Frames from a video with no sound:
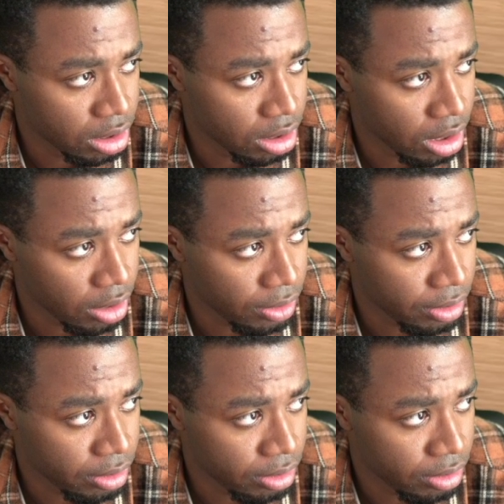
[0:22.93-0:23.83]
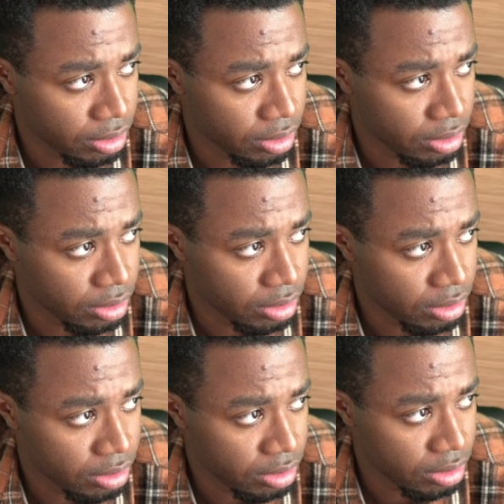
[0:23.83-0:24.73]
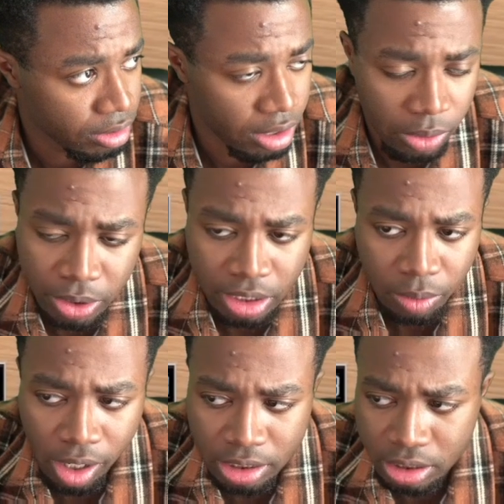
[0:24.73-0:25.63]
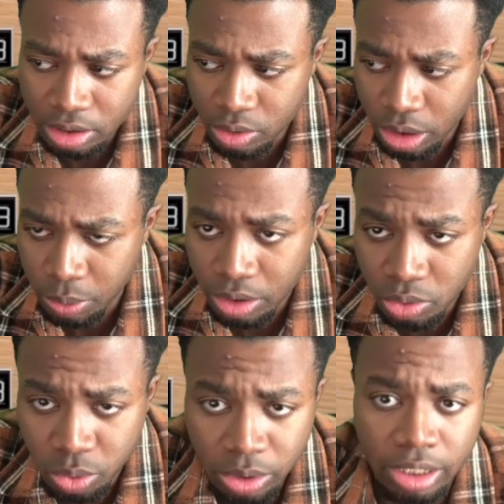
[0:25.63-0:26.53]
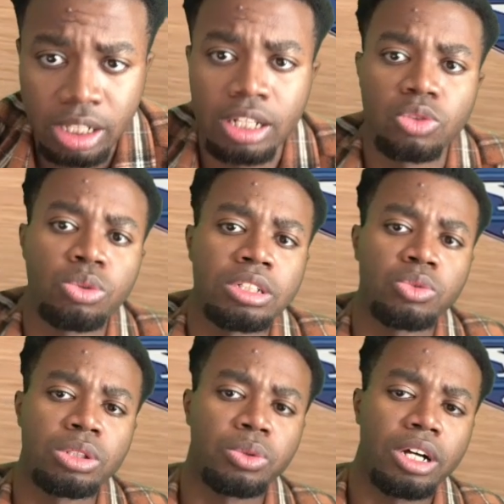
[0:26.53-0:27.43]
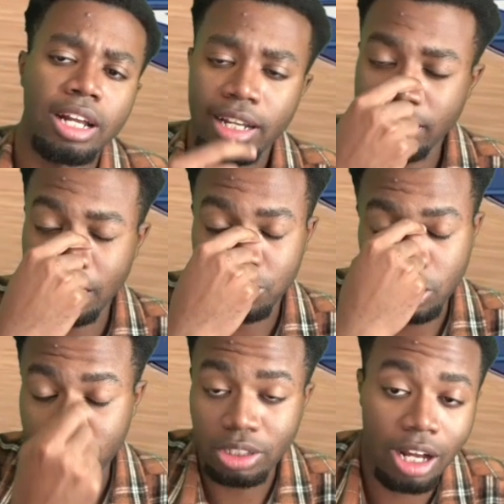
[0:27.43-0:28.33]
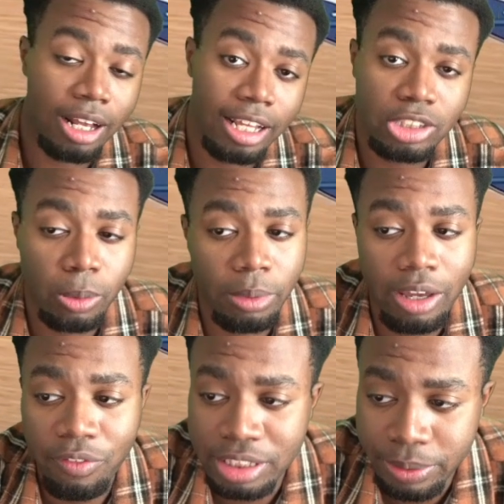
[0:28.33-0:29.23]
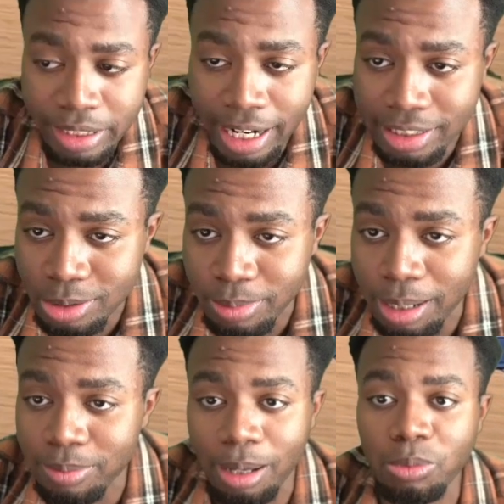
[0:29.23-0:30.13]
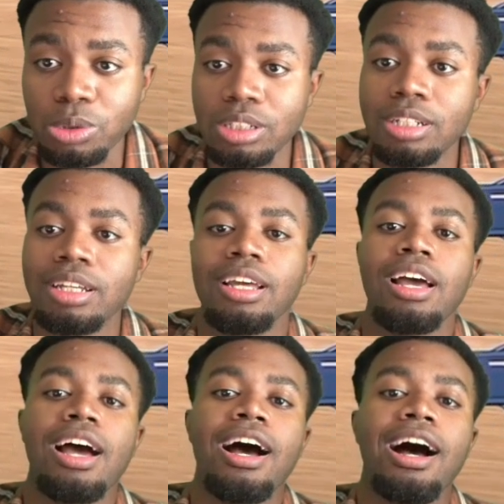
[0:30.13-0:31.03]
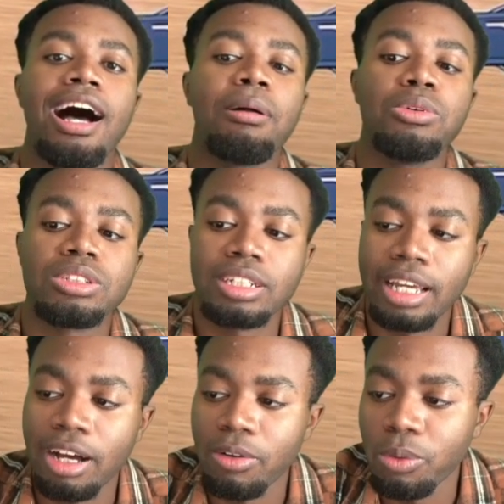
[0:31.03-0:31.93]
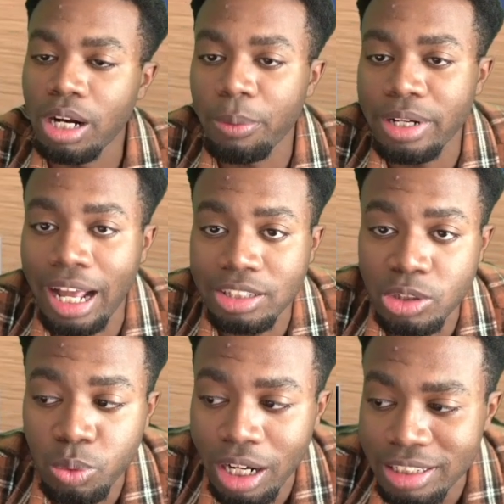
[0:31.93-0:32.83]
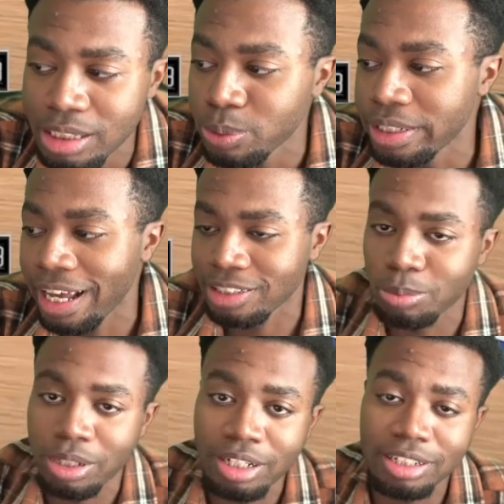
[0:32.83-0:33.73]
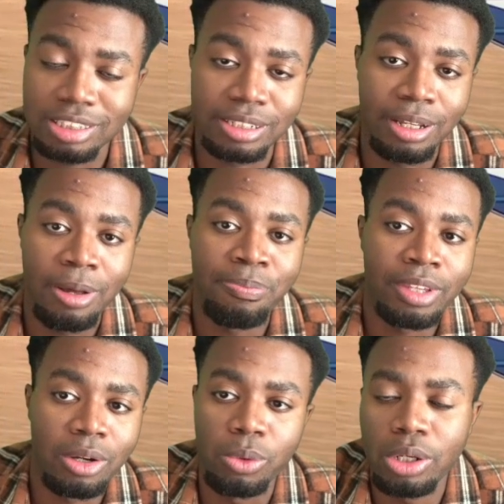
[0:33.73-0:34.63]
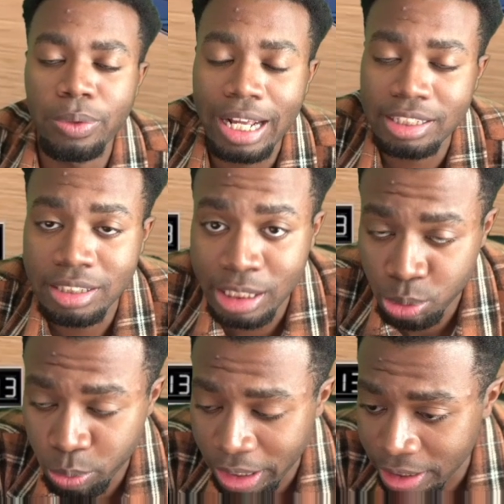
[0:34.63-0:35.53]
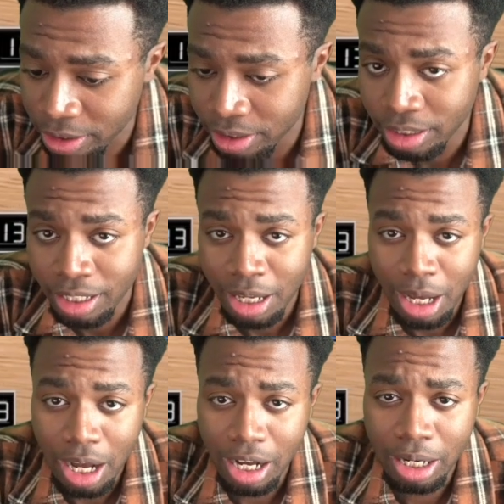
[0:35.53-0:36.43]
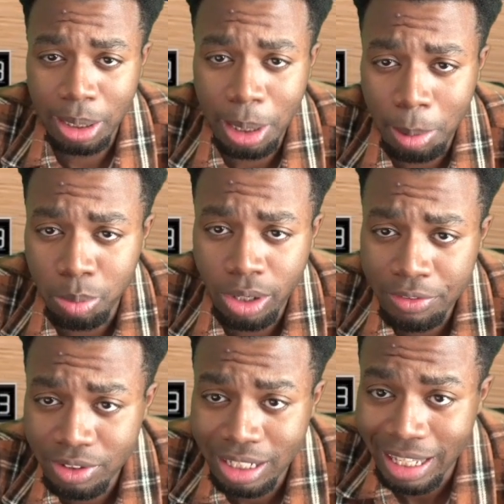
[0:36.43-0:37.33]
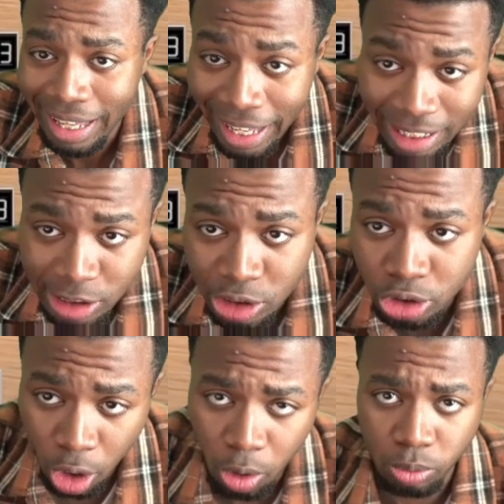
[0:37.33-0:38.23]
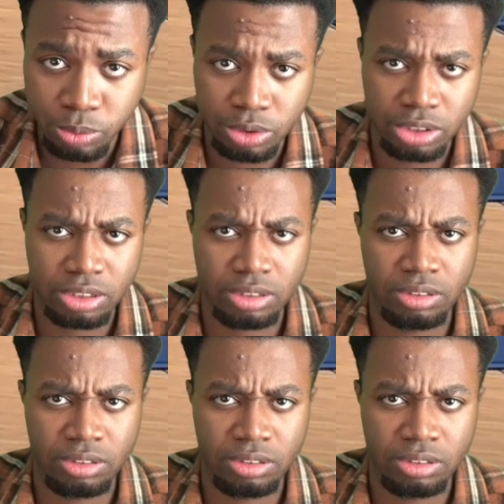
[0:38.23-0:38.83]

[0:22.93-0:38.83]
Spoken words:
No. No, we didn't watch this 2021 highlights. I'm tripping, y'all. It's some main bitch I react to, man. I'm losing count of what I react to and what I didn't react to. But listen, we're going to react to this one right here. Abueva hits Jones.